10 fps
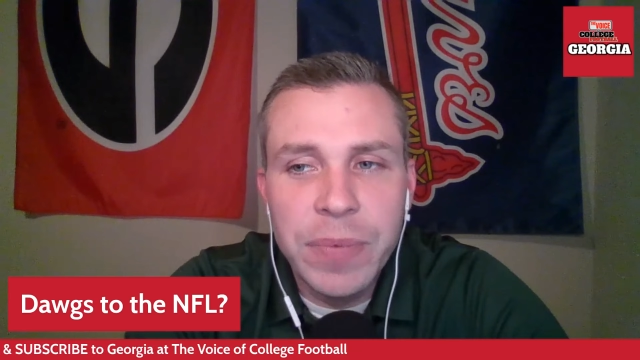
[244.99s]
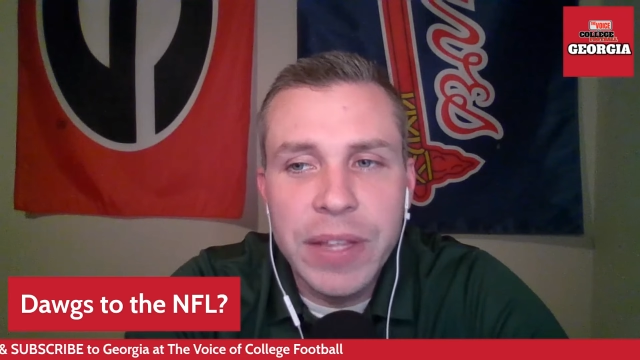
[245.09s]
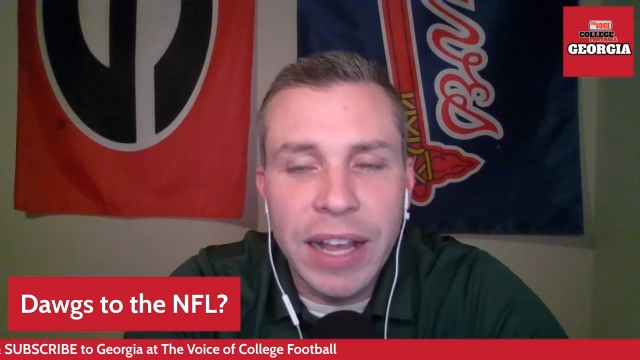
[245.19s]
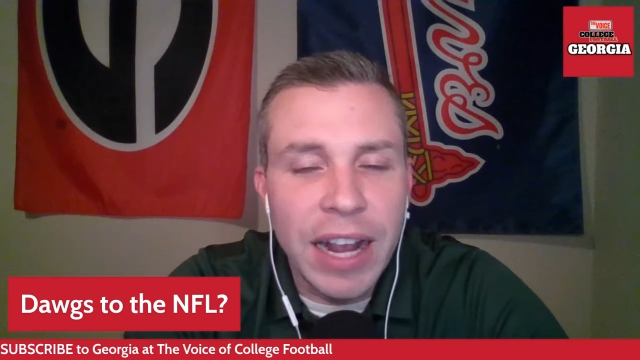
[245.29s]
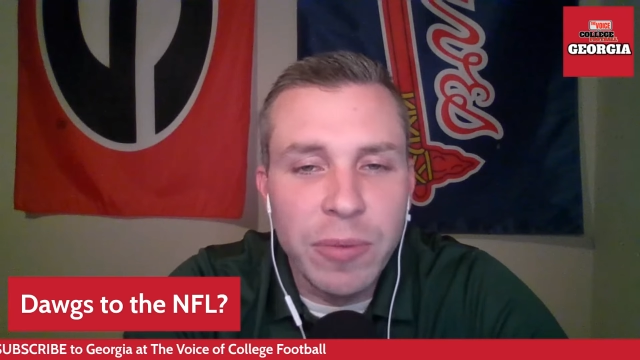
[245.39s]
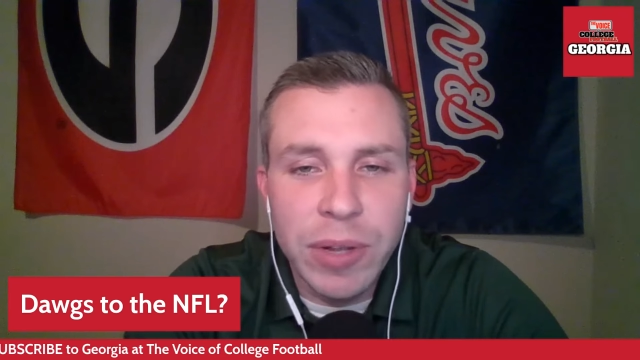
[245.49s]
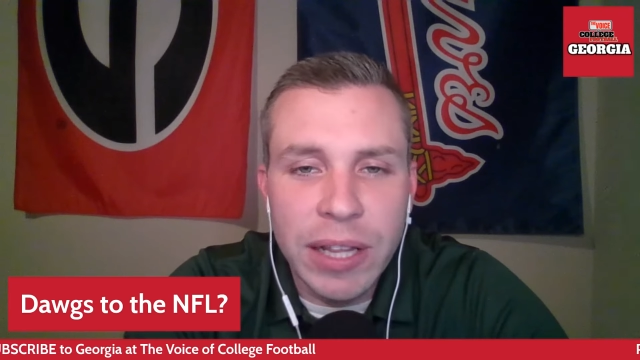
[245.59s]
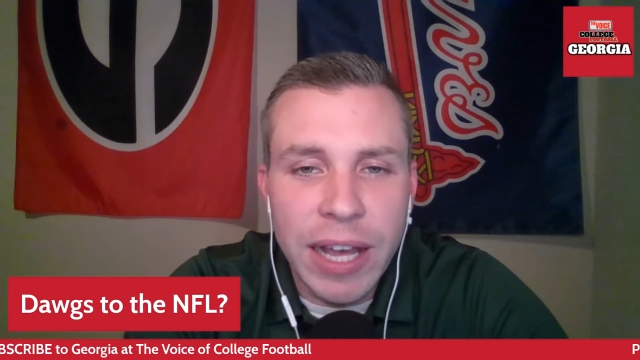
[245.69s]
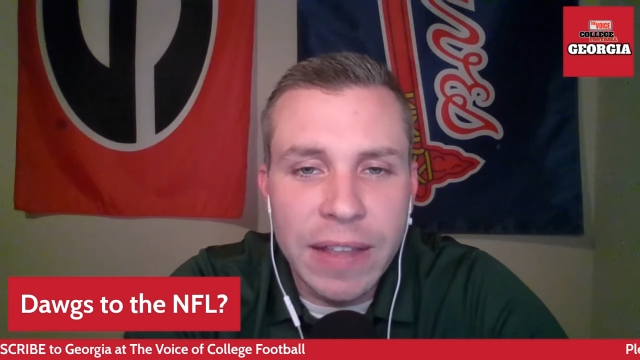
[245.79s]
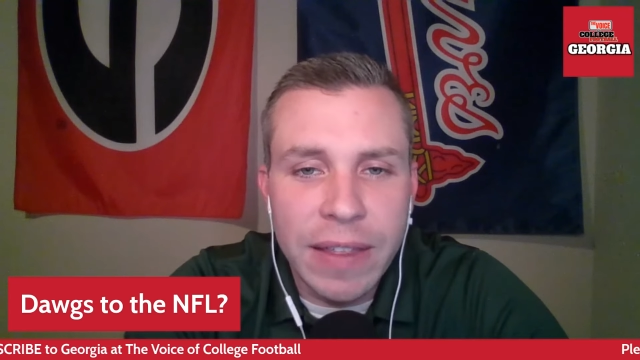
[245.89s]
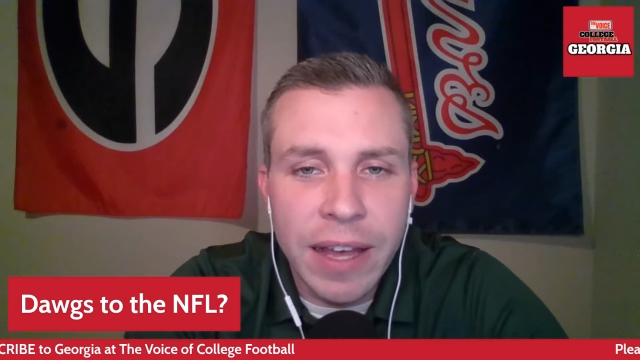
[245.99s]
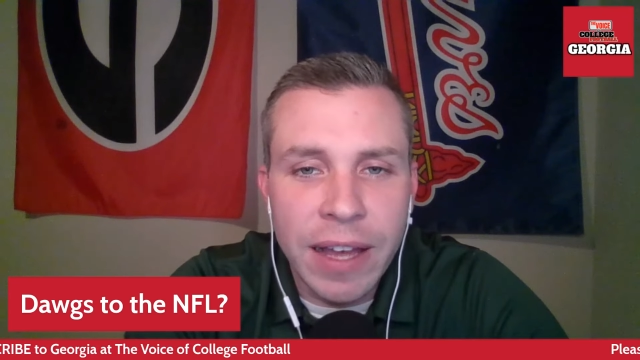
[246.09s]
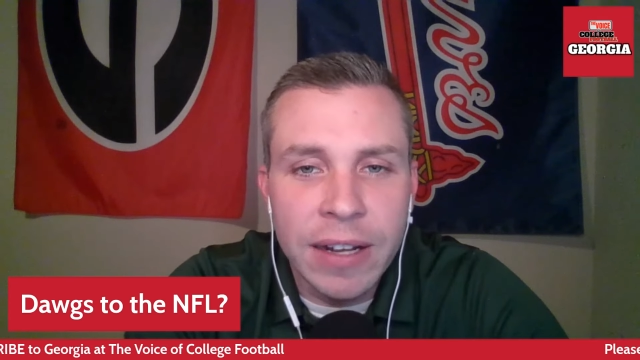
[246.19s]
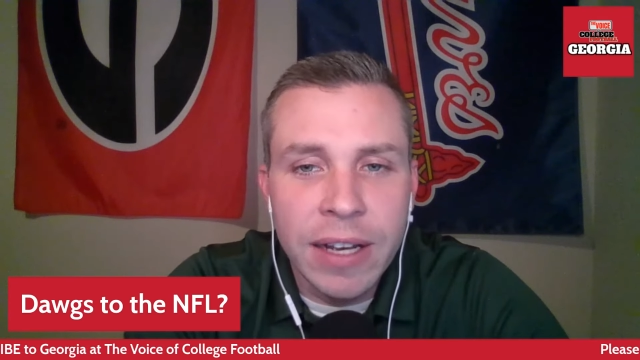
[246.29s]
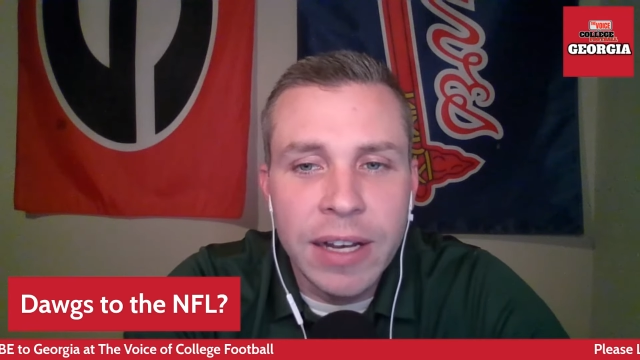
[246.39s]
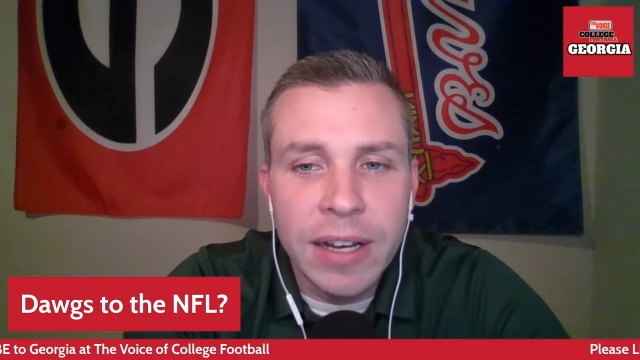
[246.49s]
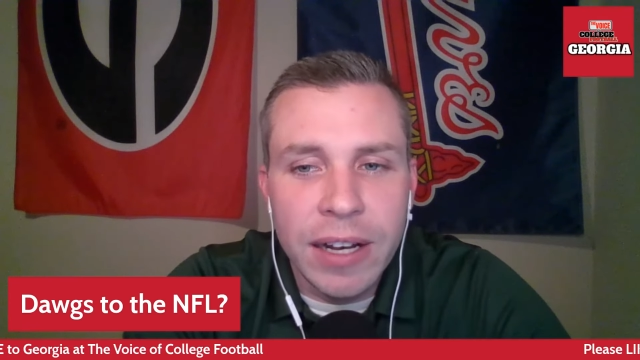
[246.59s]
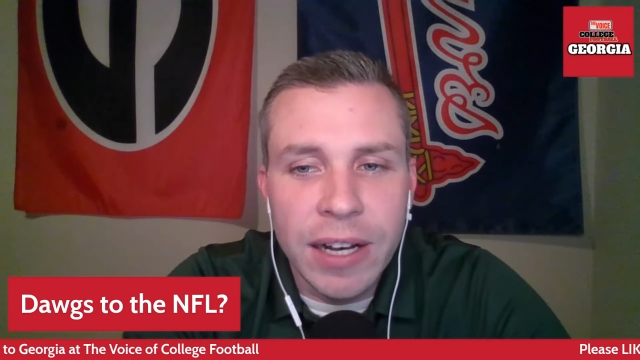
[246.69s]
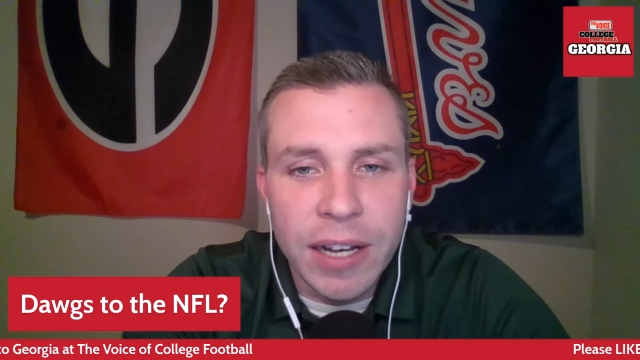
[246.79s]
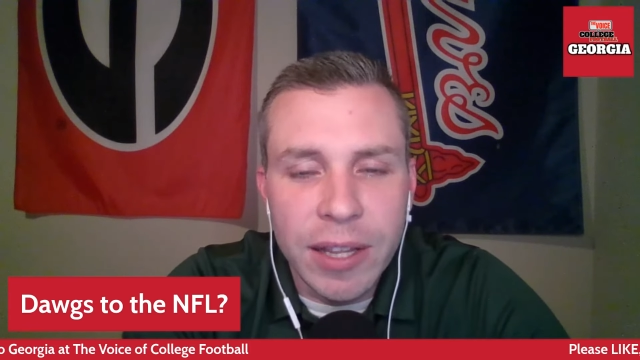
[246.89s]
Like, I really like that,
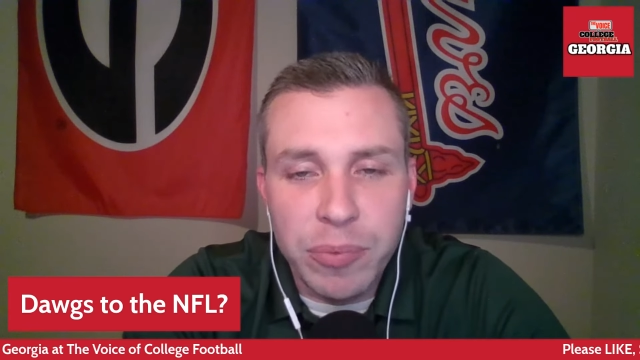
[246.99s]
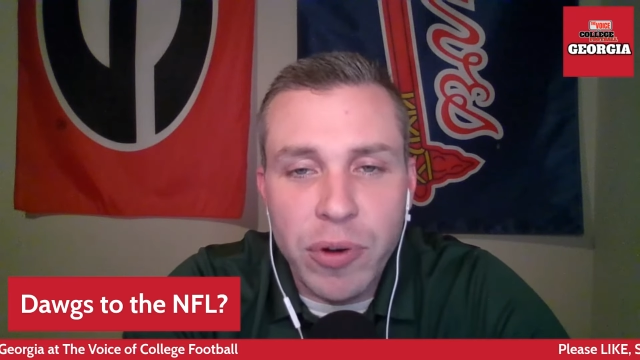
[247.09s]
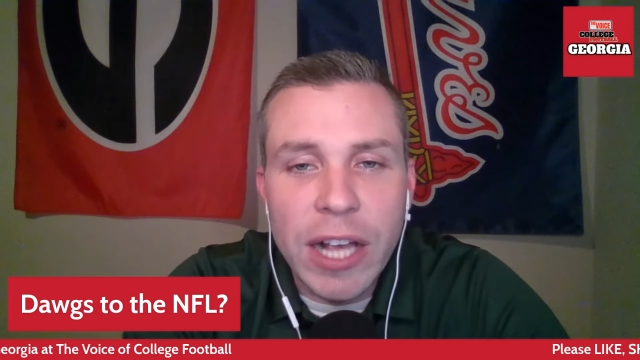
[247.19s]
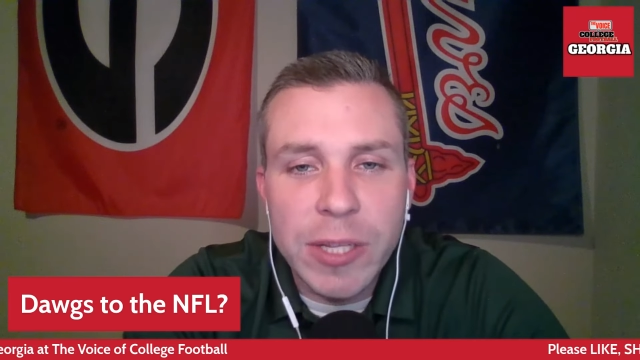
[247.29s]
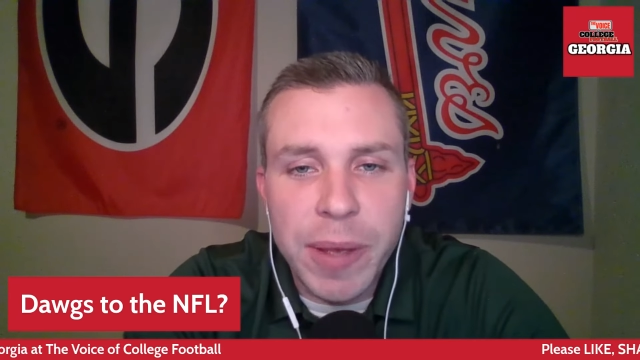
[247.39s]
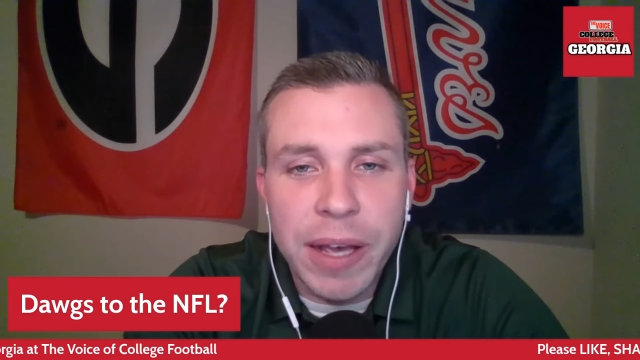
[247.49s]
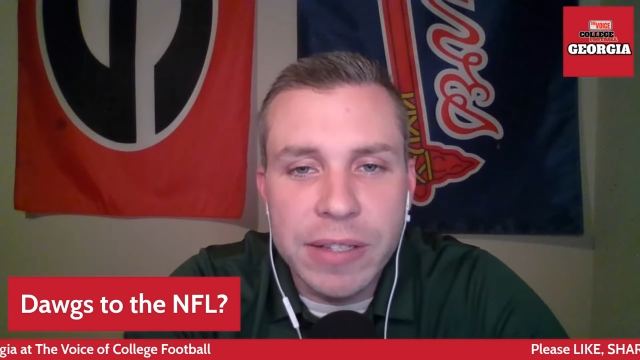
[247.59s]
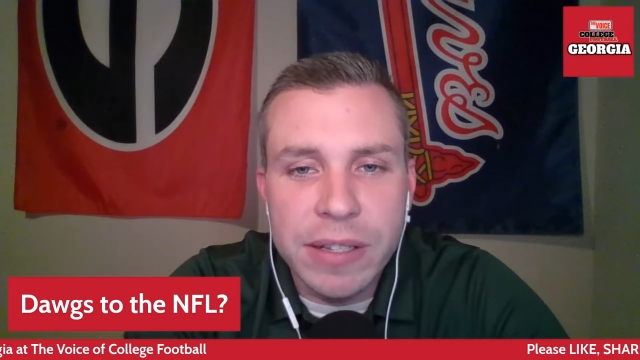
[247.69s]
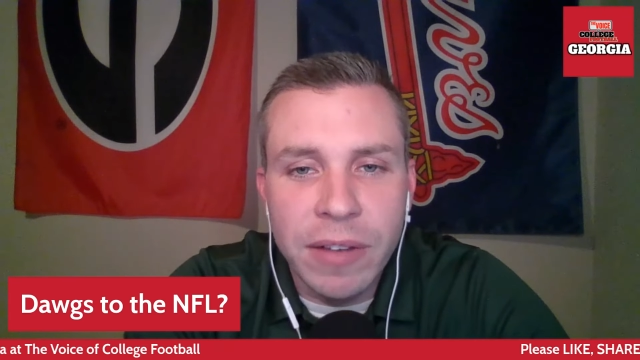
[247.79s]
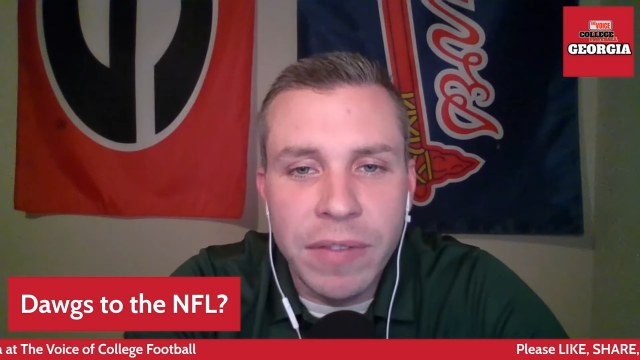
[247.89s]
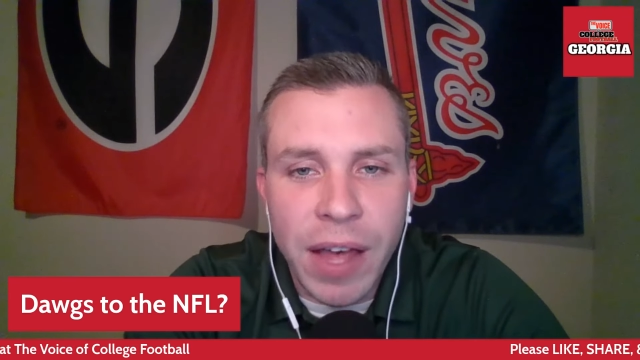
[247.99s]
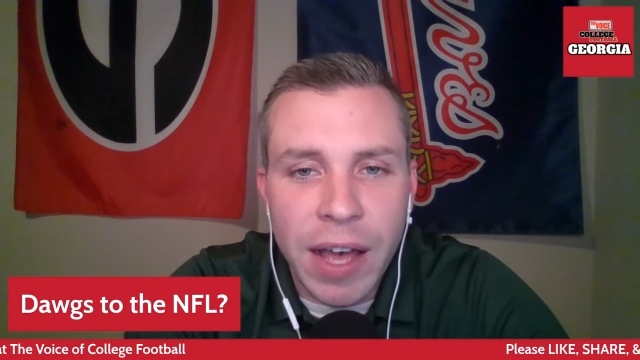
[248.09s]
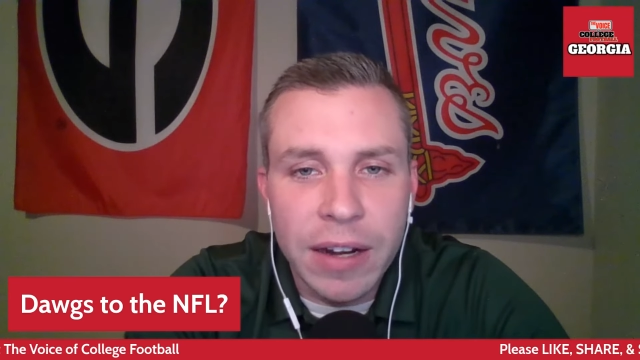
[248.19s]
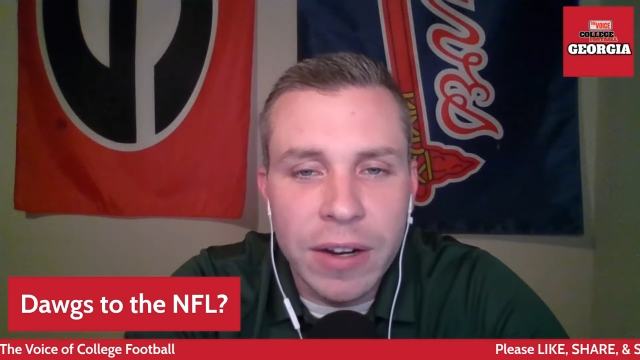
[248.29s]
the prospects of that